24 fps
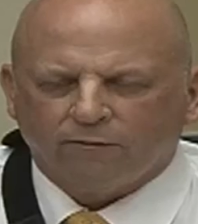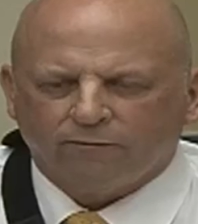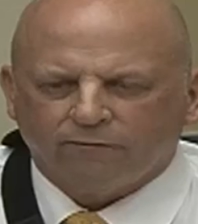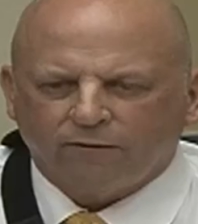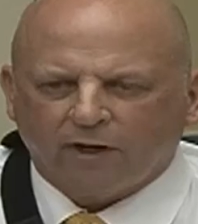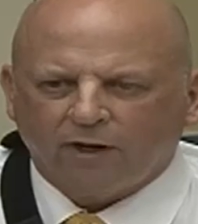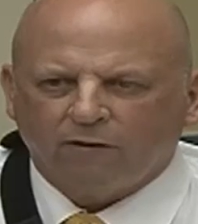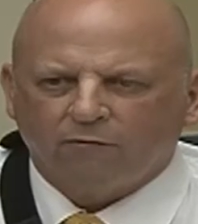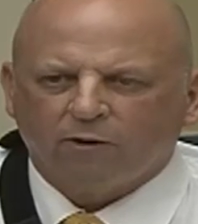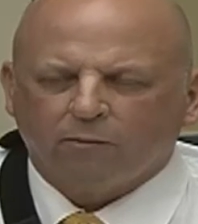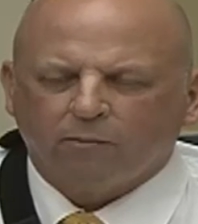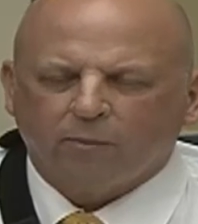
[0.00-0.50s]
a
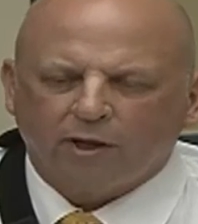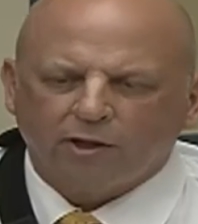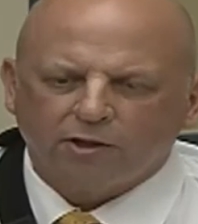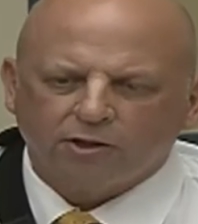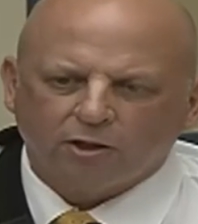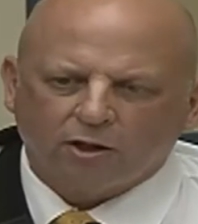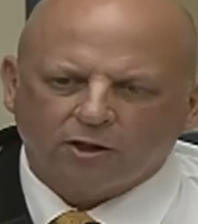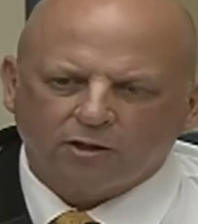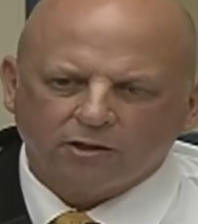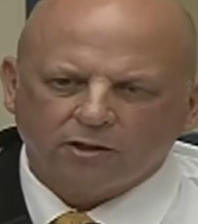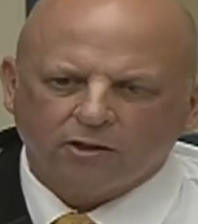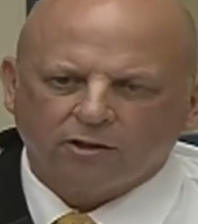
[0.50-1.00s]
favor by
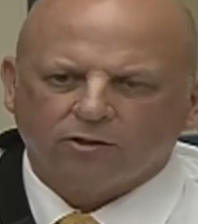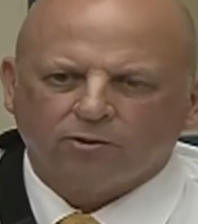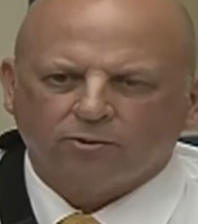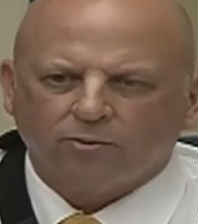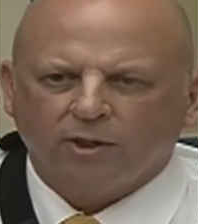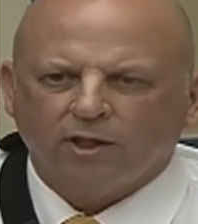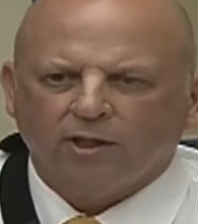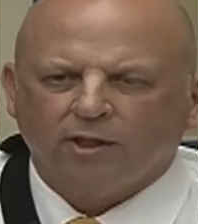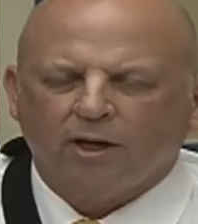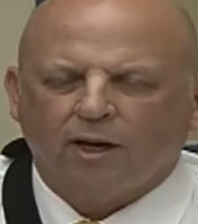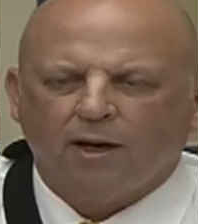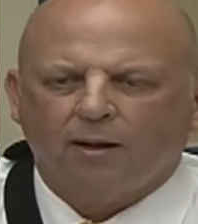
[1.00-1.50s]
charging
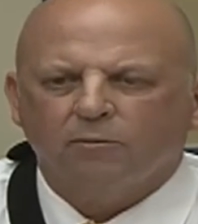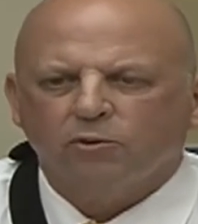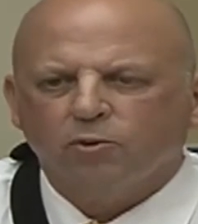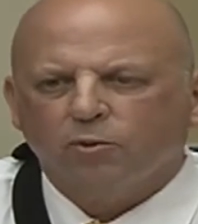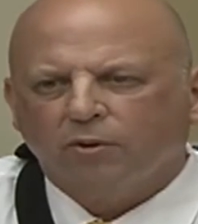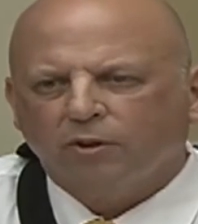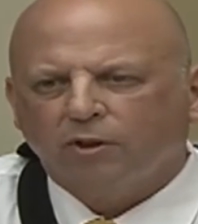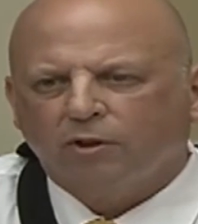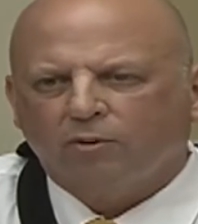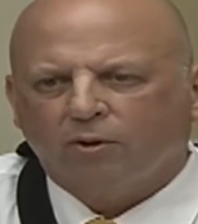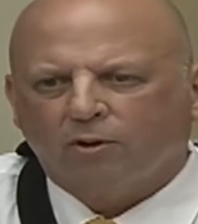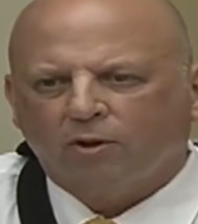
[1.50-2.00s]
3 times
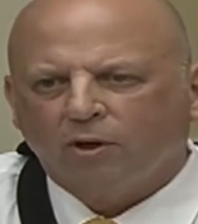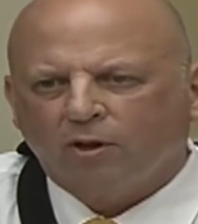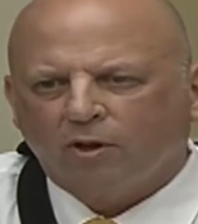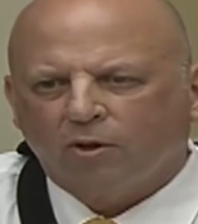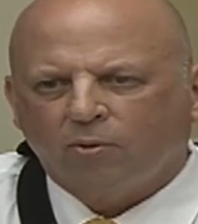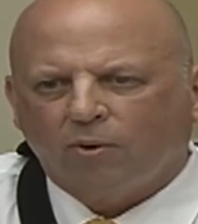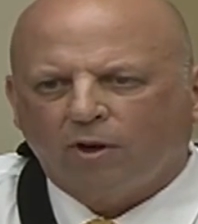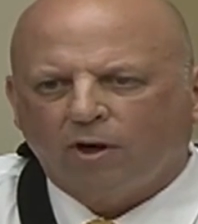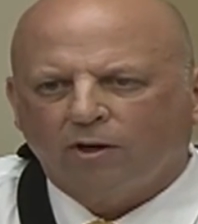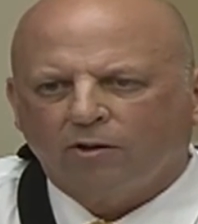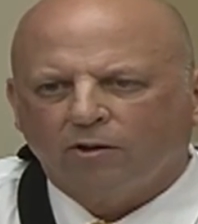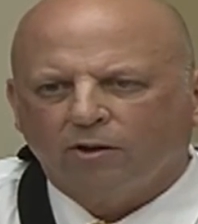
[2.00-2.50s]
what you
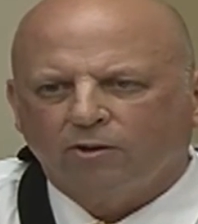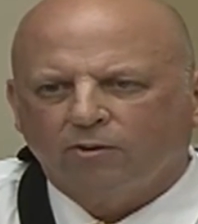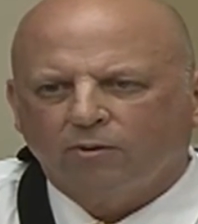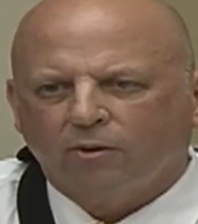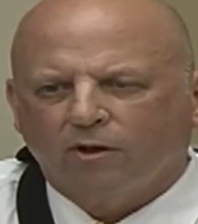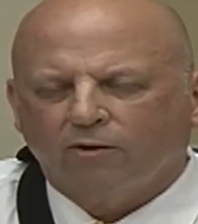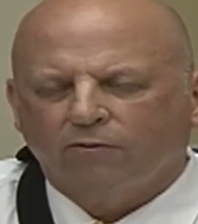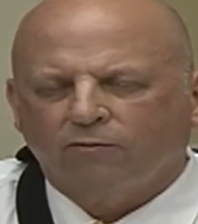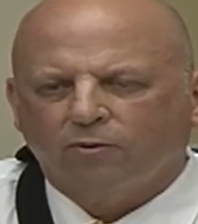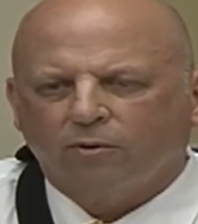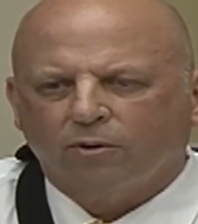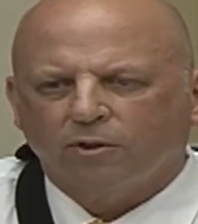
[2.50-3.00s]
acquired the
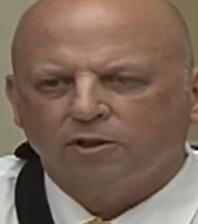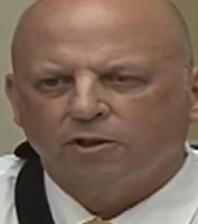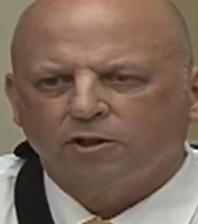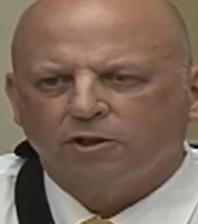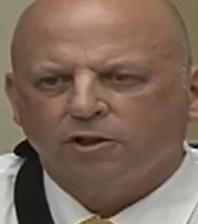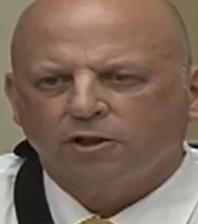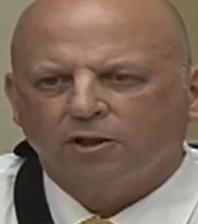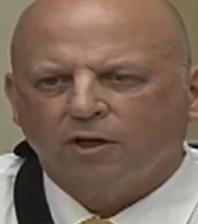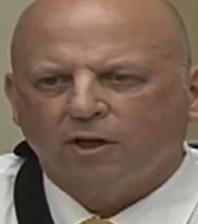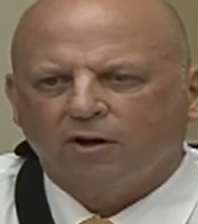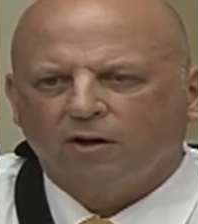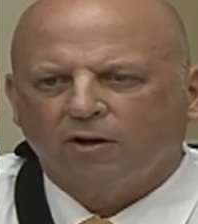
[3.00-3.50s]
drug for as a
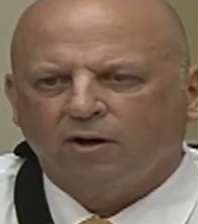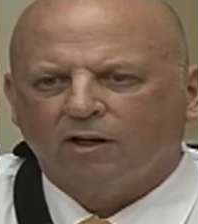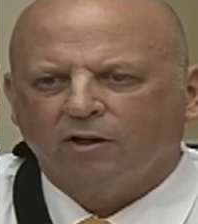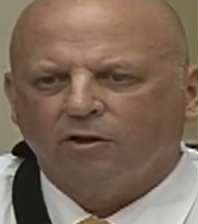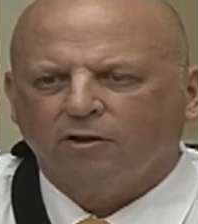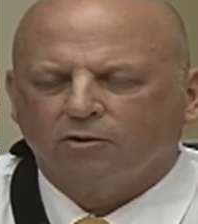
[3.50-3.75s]
generic.